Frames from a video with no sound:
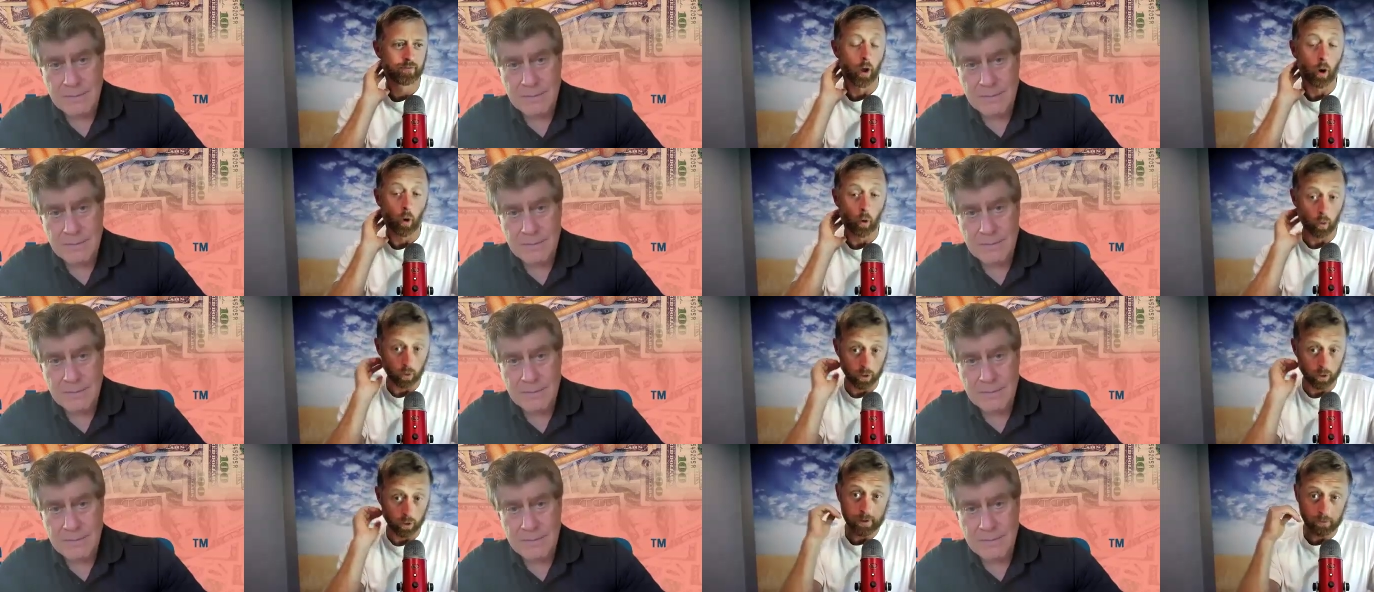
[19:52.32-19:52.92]
Speaker 1: Oh,
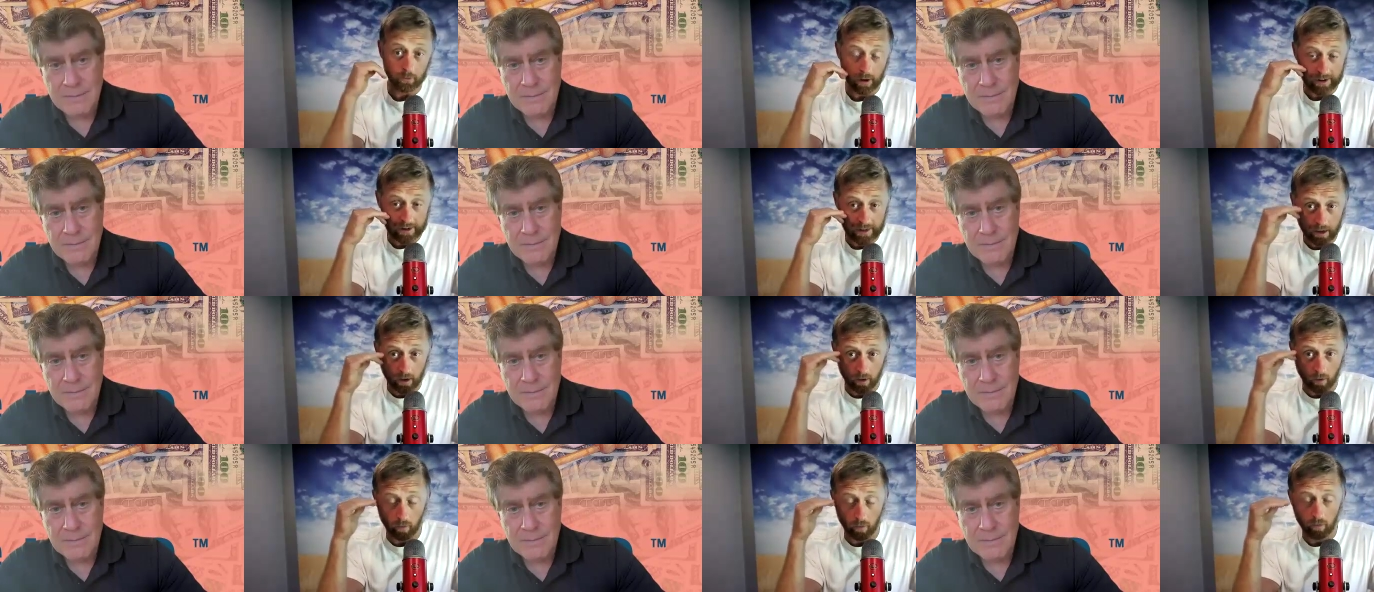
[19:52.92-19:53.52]
you mean right
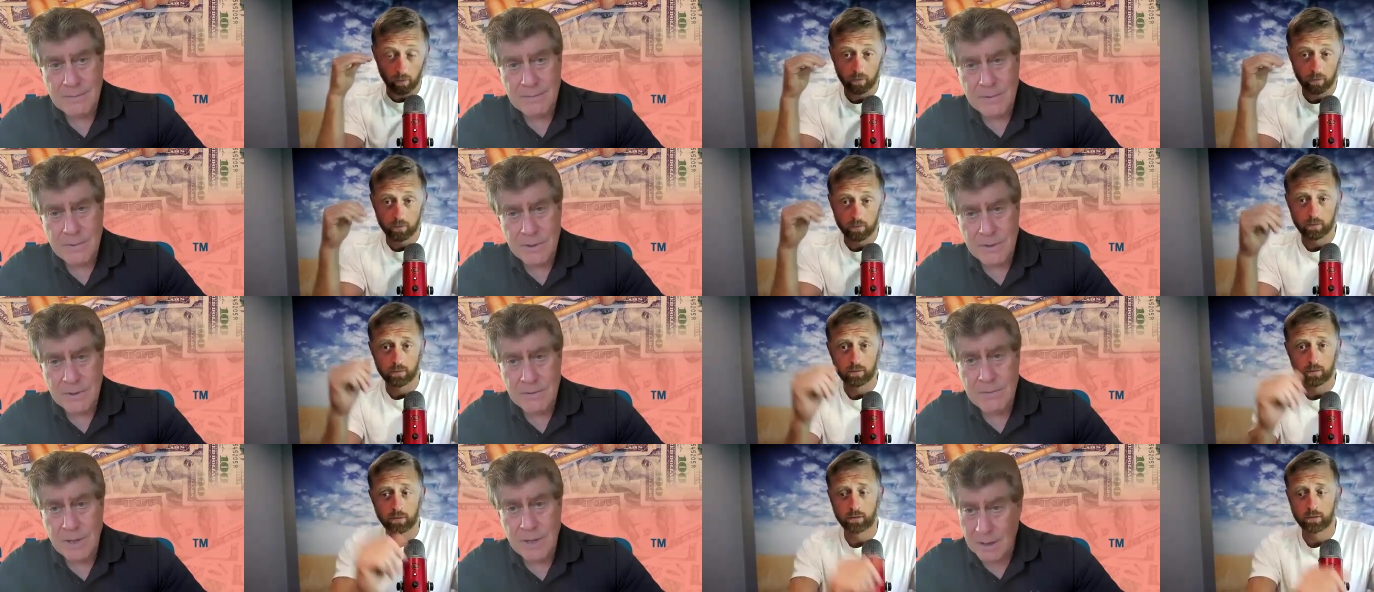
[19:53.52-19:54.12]
now?
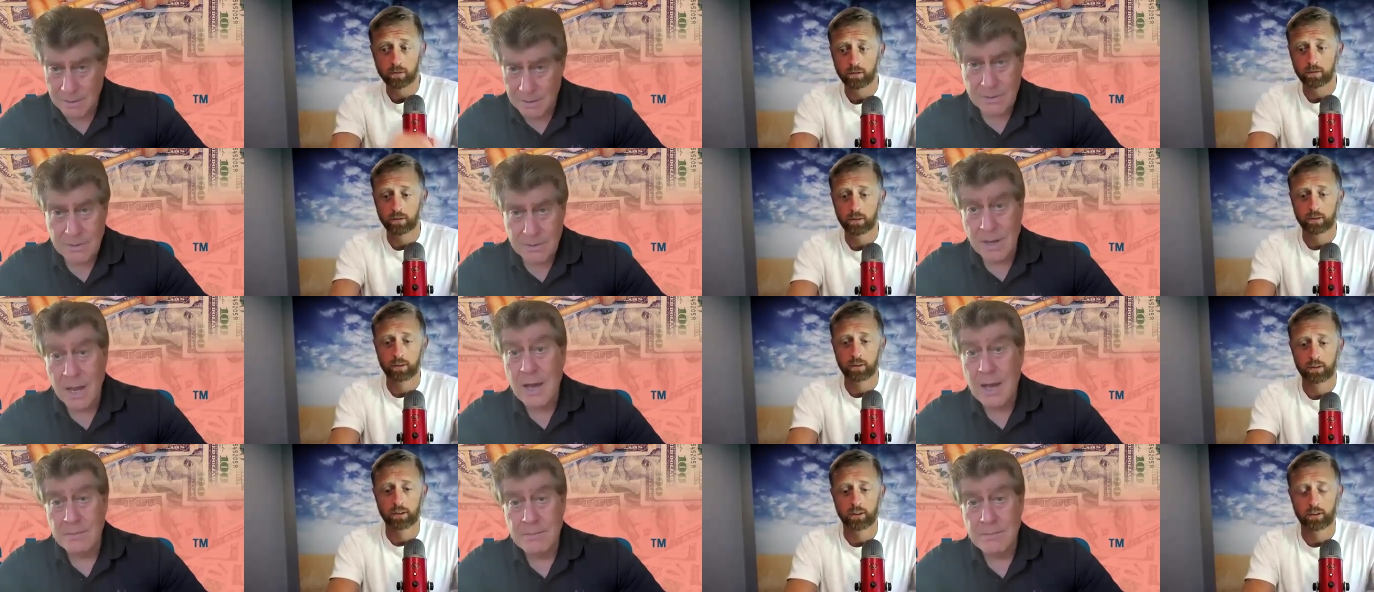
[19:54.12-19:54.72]
Yeah.
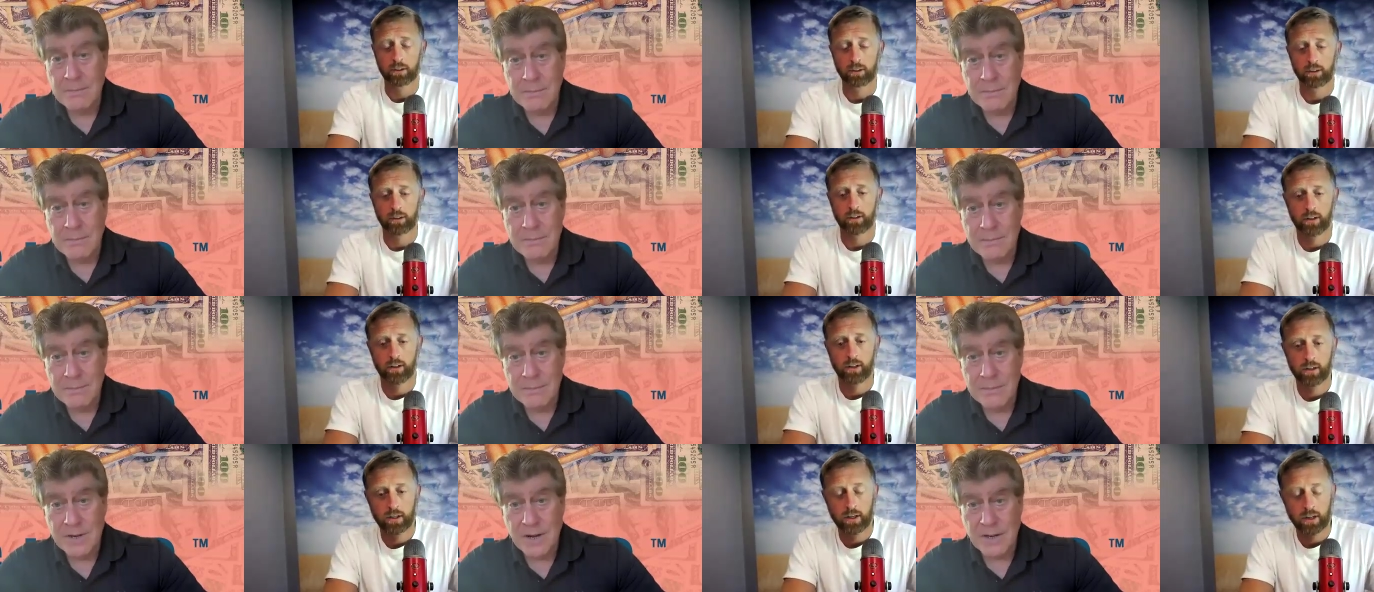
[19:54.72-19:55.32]

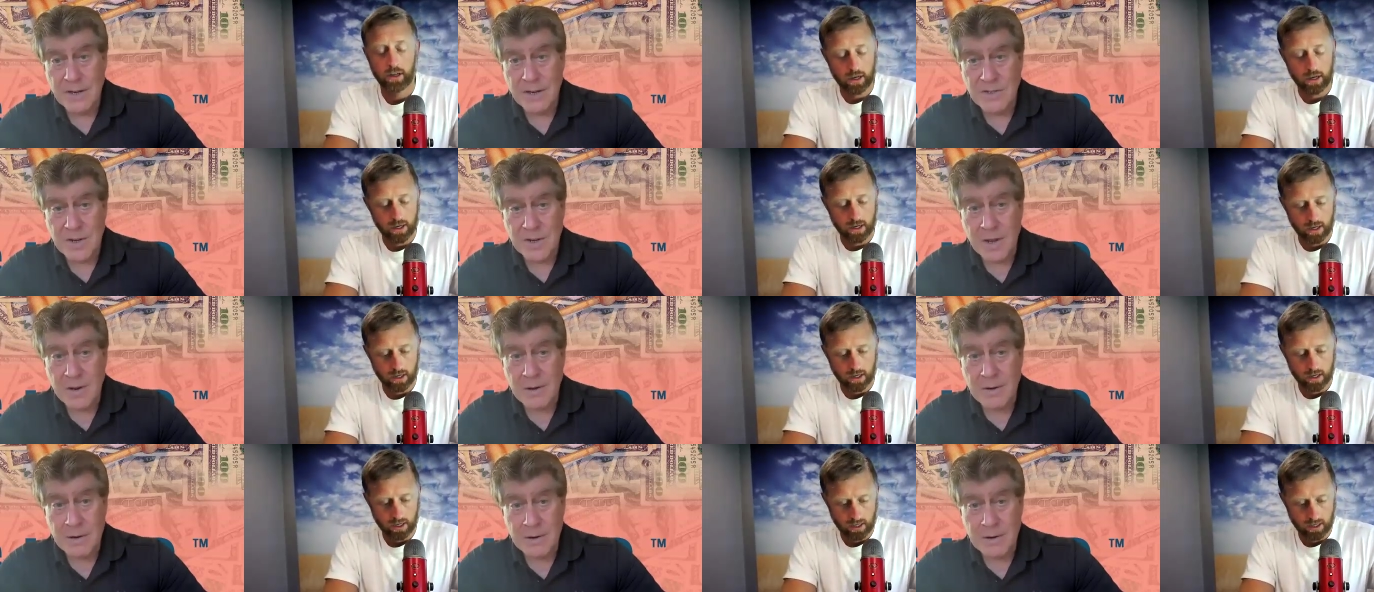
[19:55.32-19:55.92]
Did I
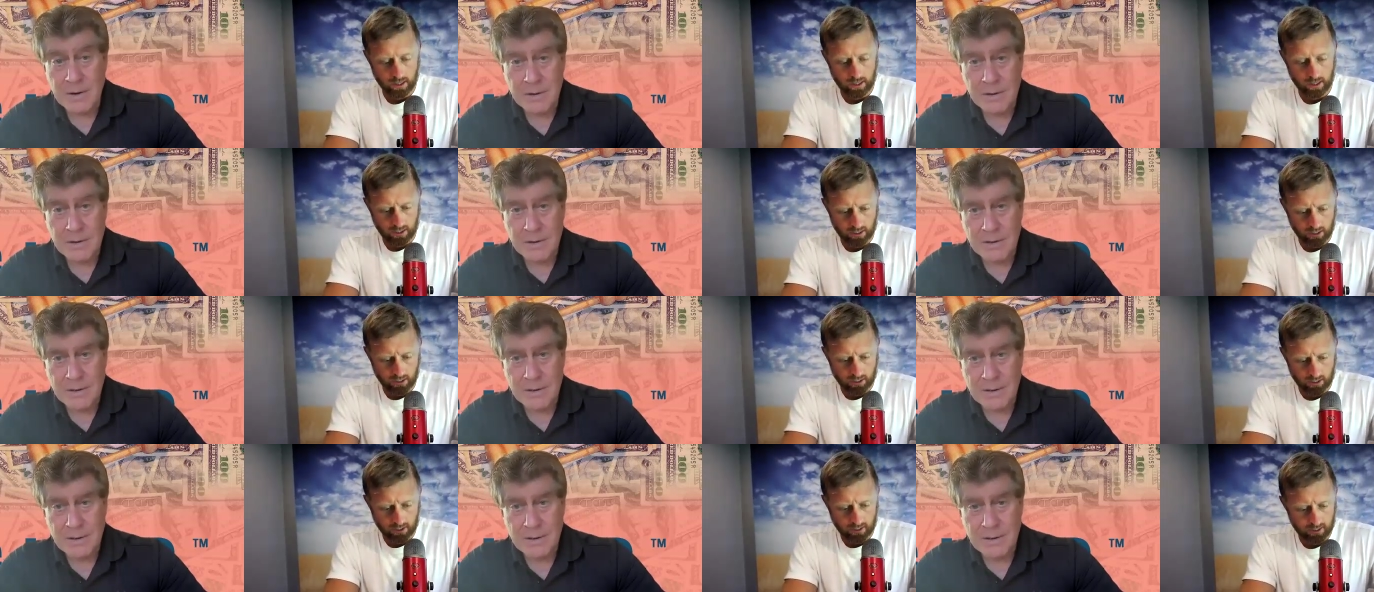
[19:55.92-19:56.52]
stutter?
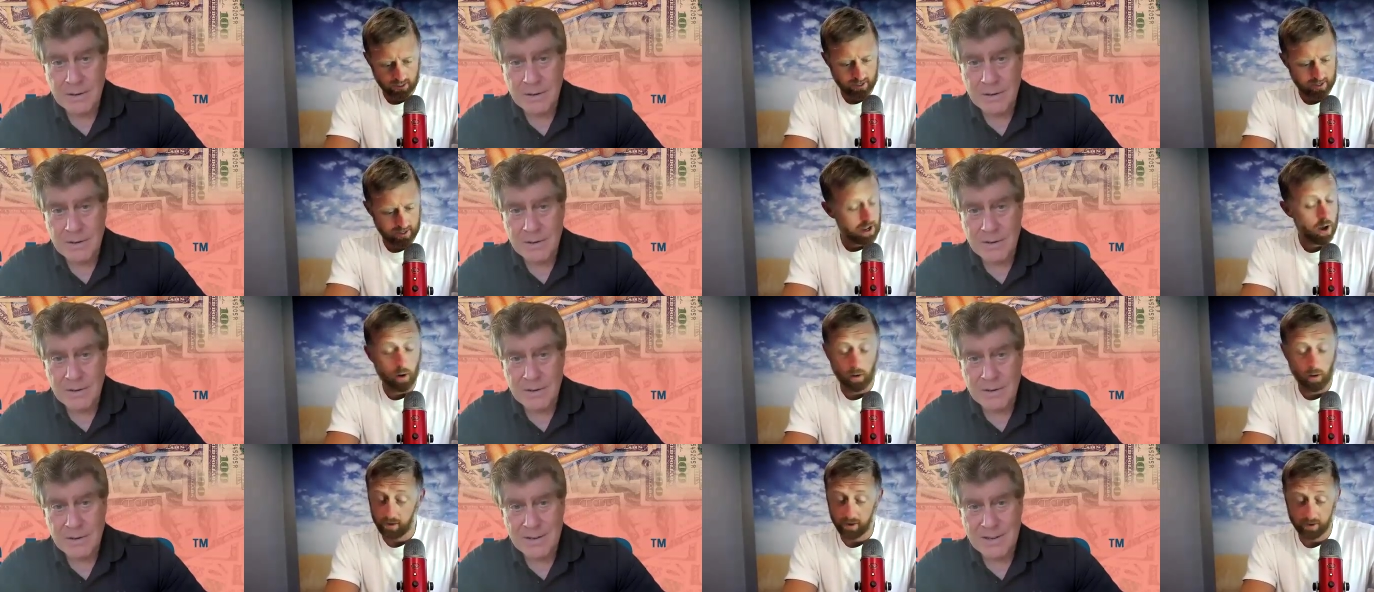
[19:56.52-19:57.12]

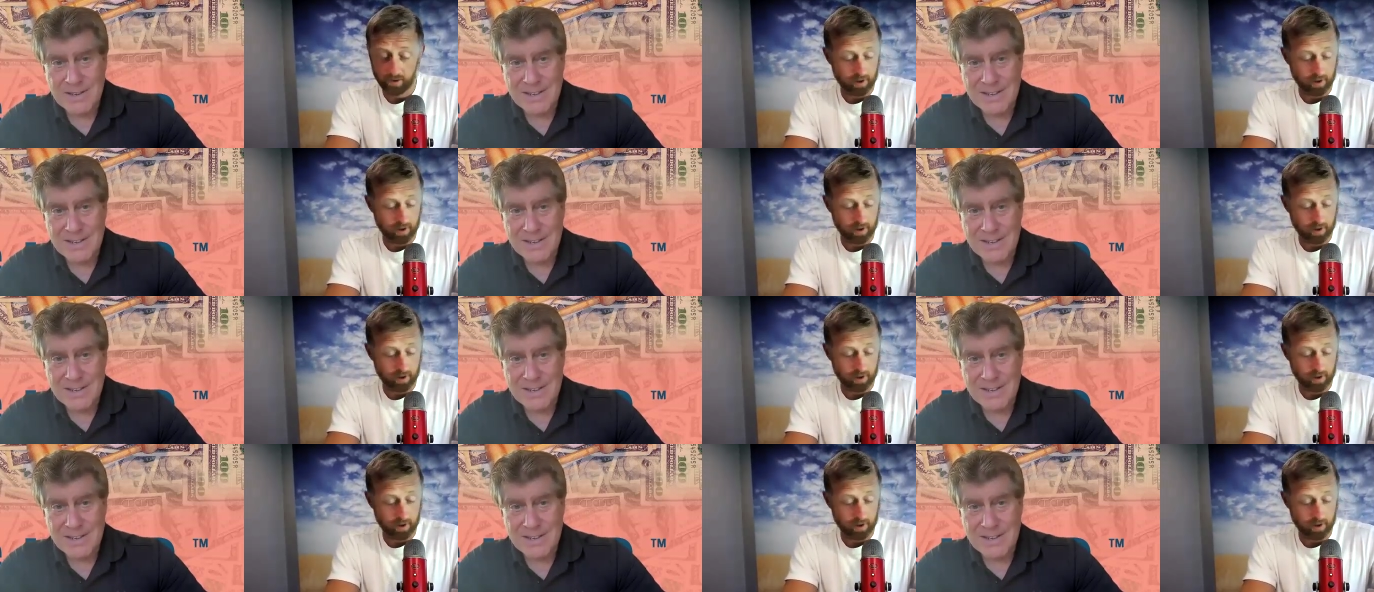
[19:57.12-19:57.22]
No.